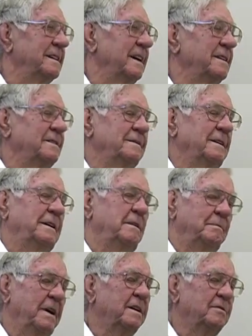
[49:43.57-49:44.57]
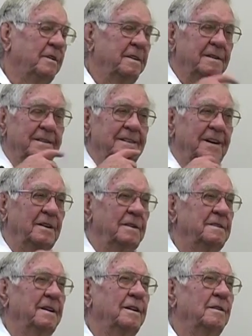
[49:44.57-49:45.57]
out of the mount rather,
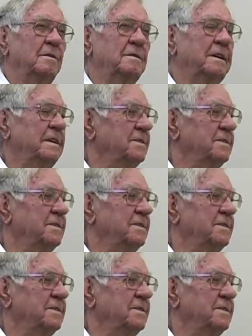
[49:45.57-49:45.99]
and got a hold of that